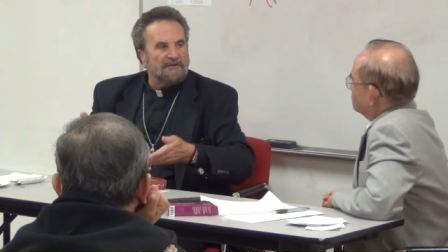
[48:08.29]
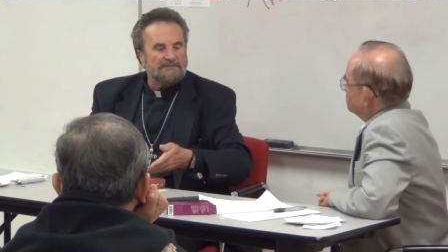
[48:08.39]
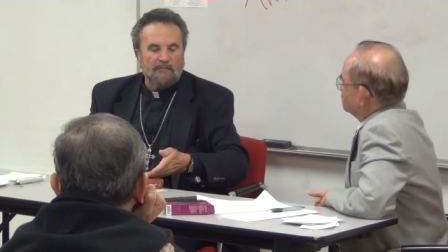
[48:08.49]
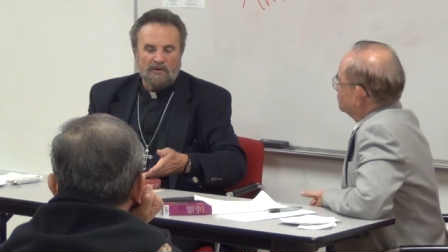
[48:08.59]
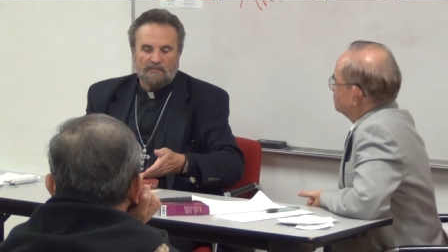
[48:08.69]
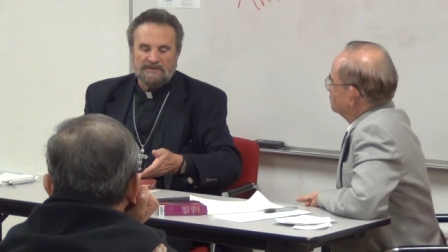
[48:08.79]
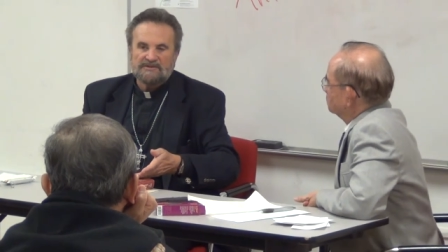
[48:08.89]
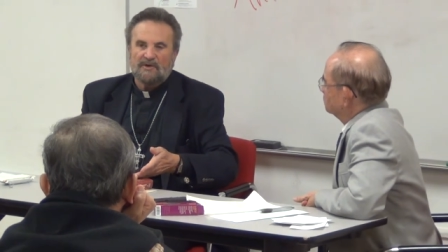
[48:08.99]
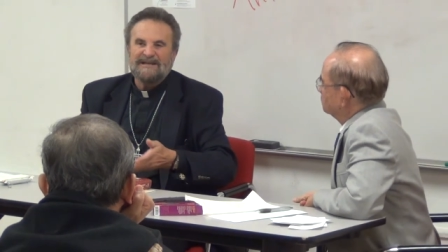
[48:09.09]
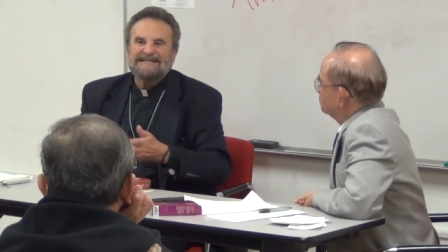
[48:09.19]
this purpose.
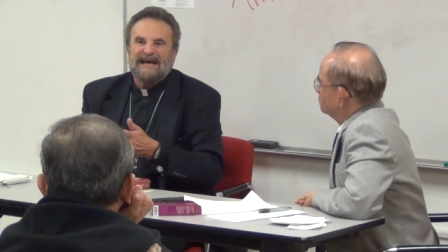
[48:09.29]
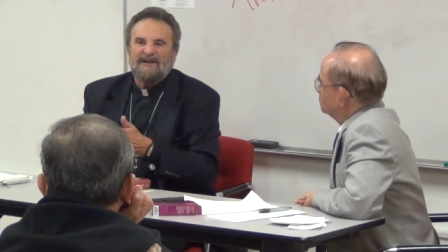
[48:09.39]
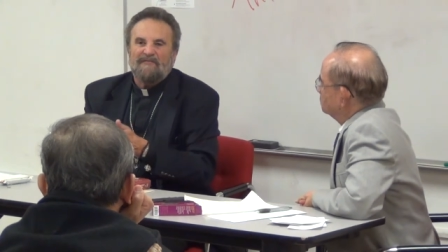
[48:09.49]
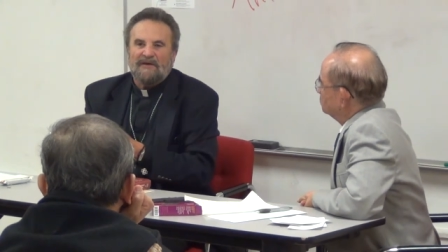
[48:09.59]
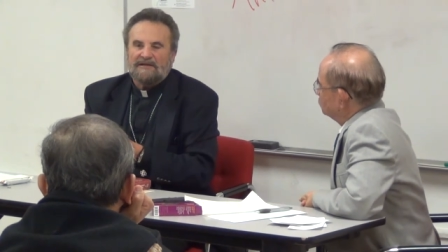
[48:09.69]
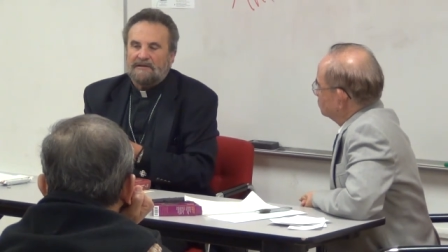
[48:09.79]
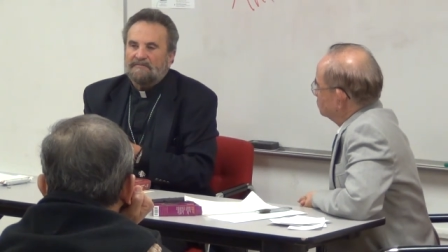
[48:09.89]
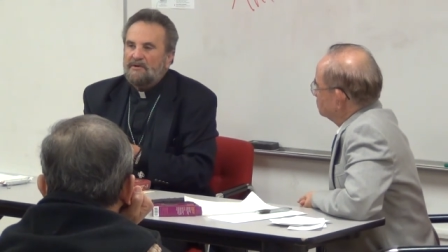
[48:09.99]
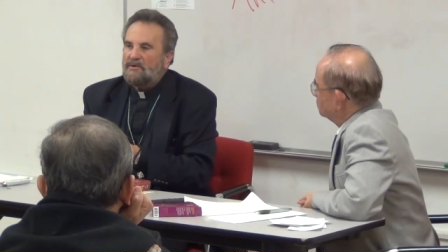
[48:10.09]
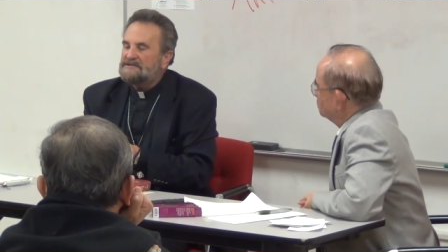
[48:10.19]
So he's not a
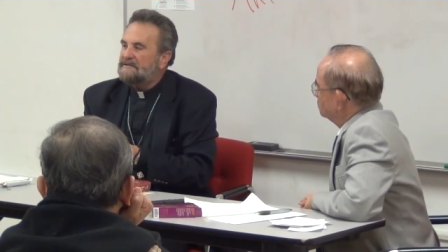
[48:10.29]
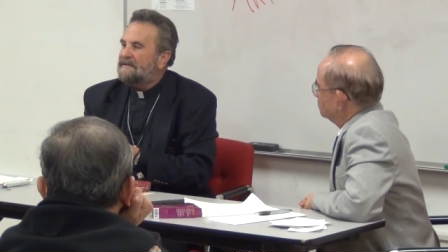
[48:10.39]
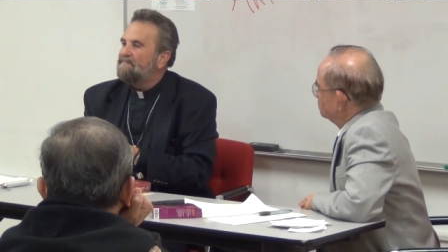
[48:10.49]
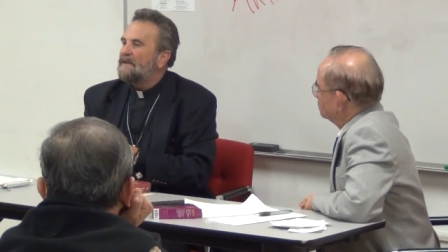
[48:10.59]
victim. He wasn't